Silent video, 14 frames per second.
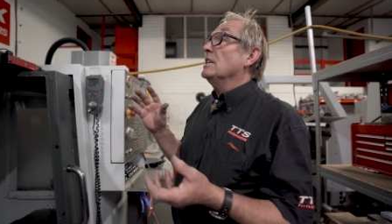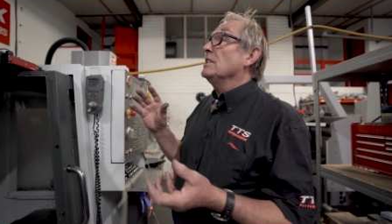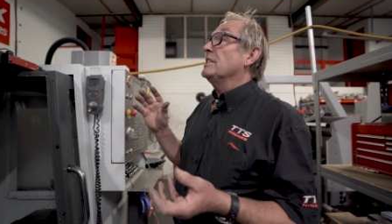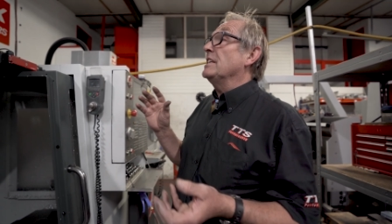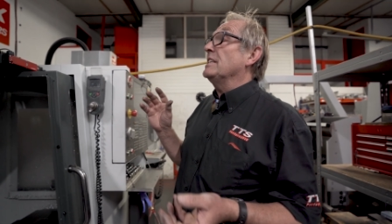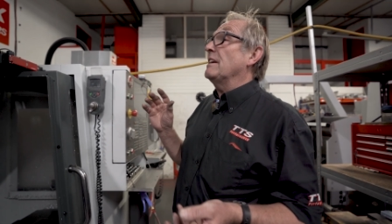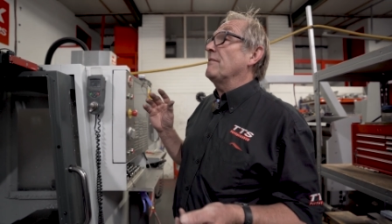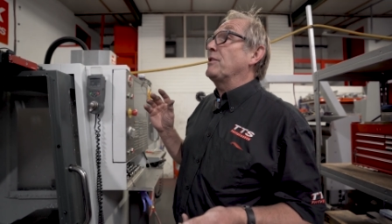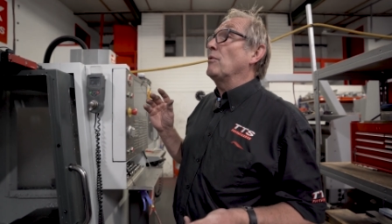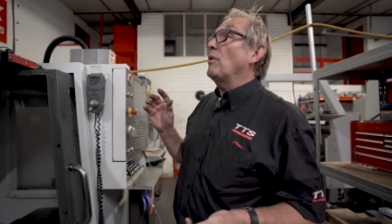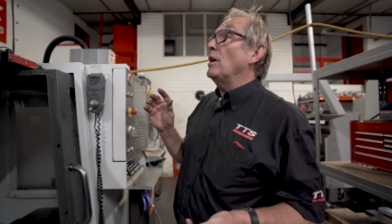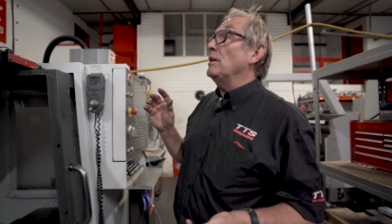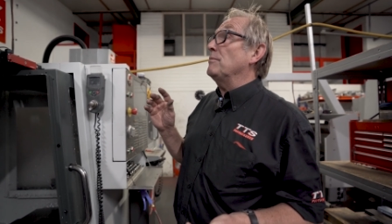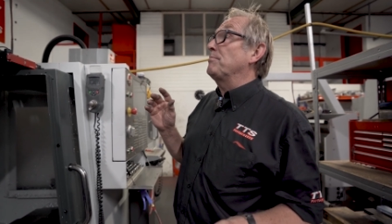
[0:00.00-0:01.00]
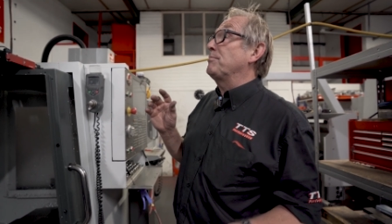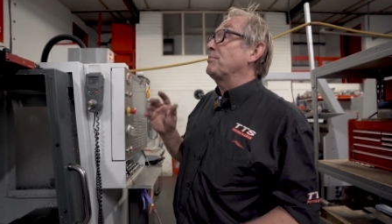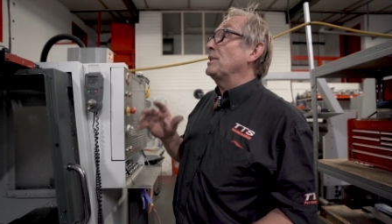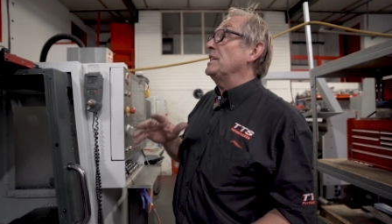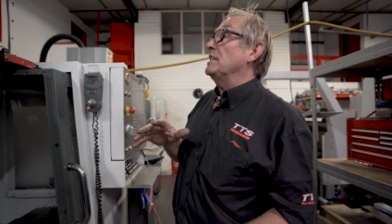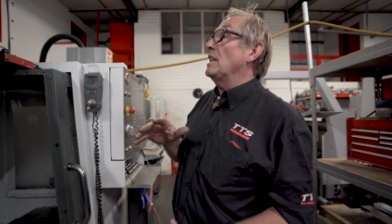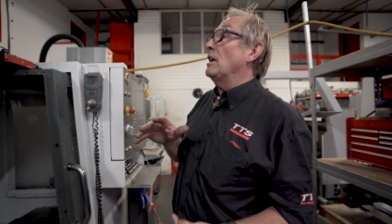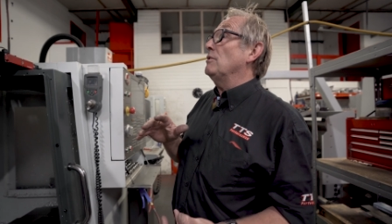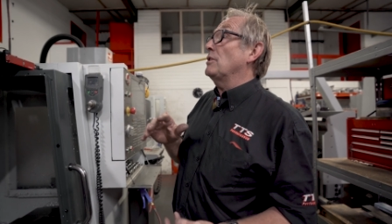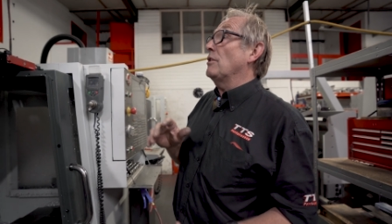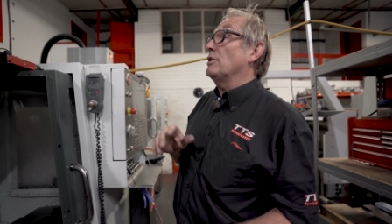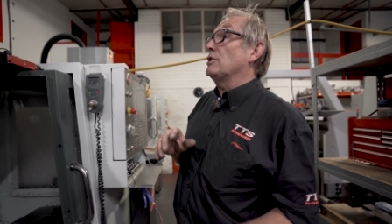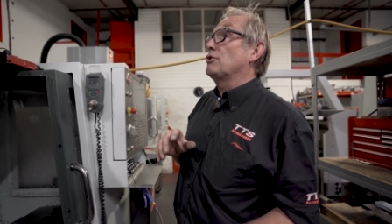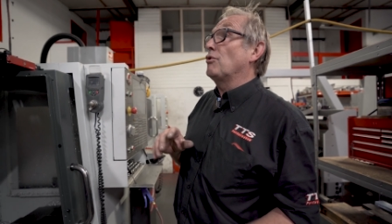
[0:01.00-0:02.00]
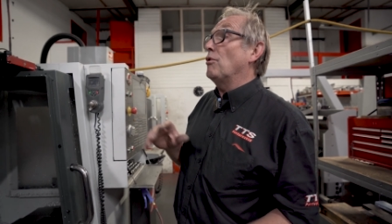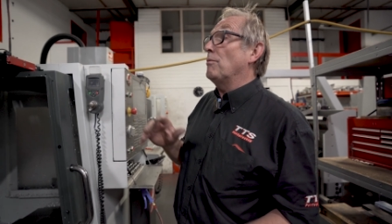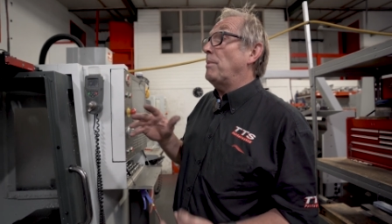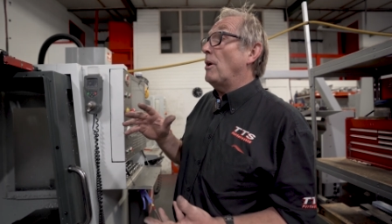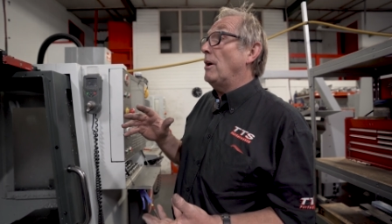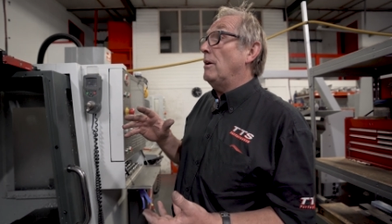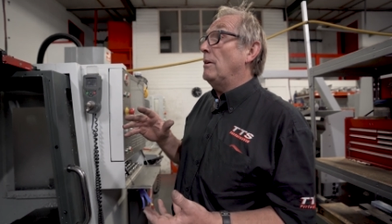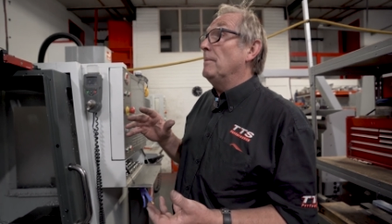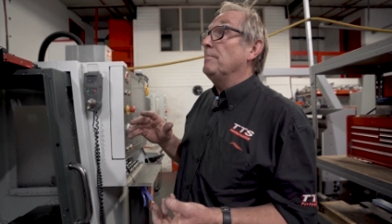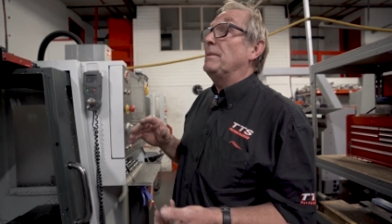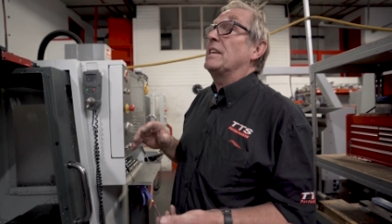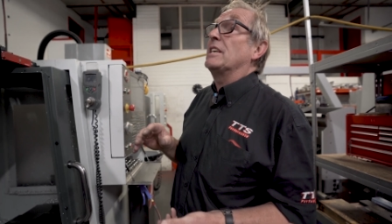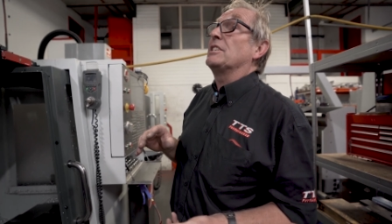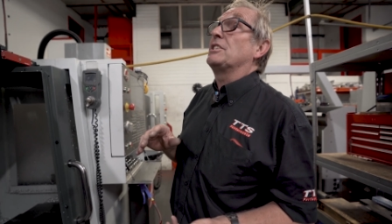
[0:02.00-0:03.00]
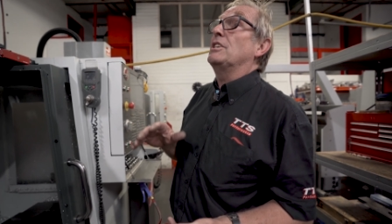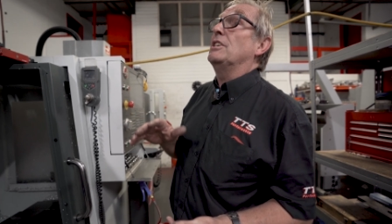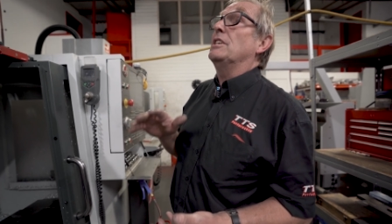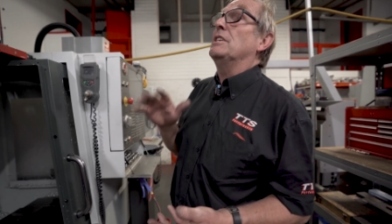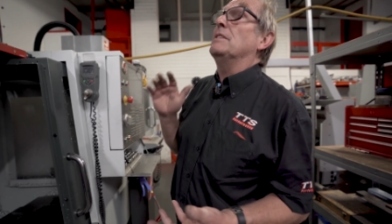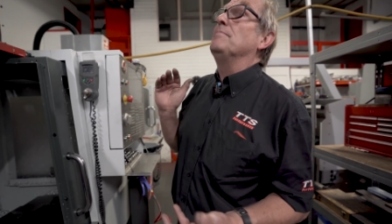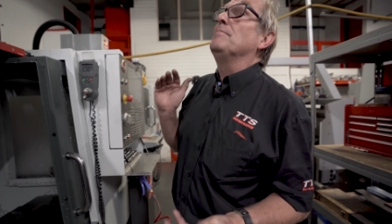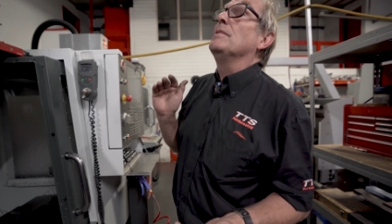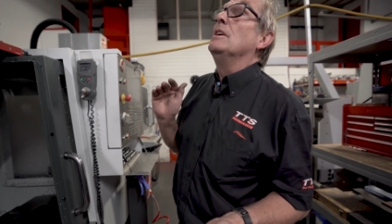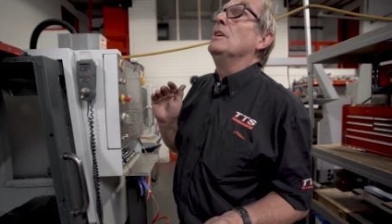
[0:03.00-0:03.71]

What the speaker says: didn't have the right preload on the drawbar because the